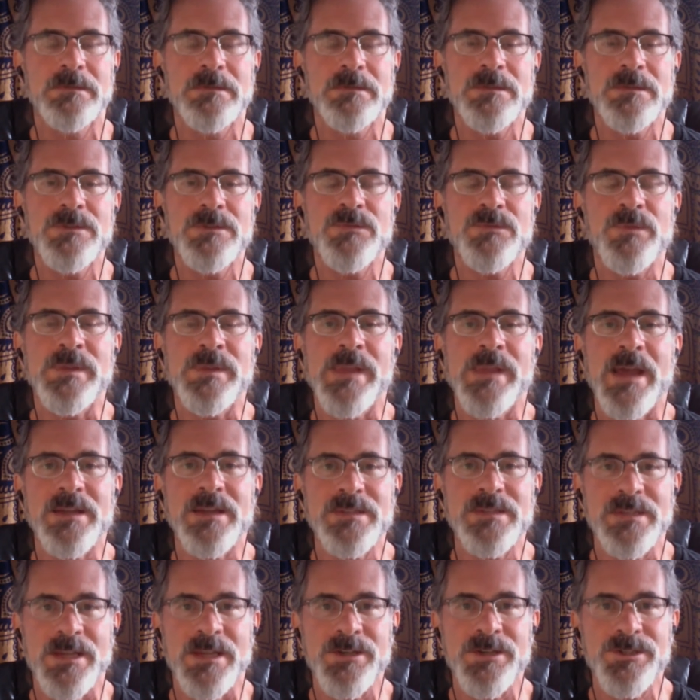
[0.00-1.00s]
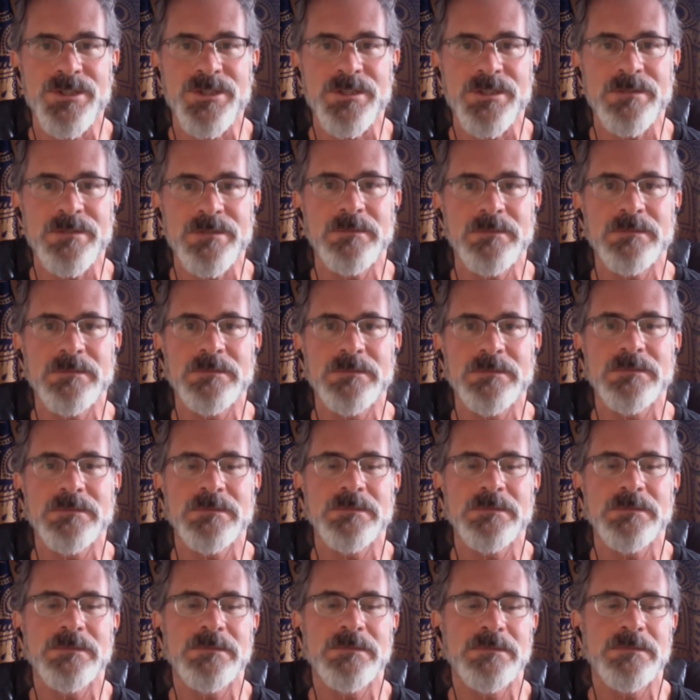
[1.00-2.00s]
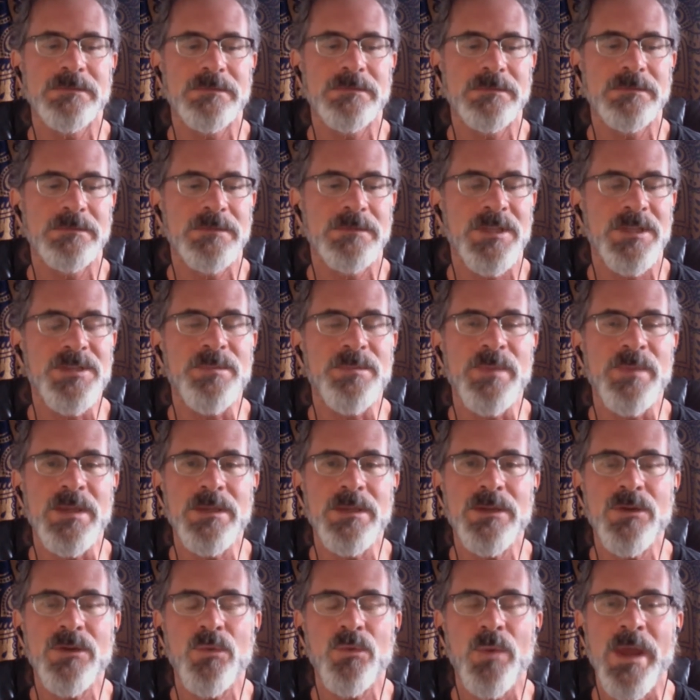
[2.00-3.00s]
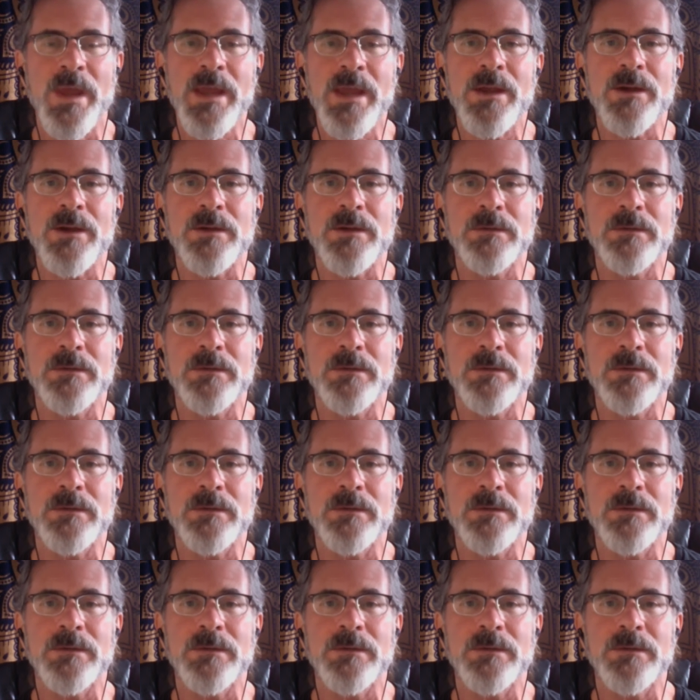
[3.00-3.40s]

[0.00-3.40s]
It's relaxation, it's being aware,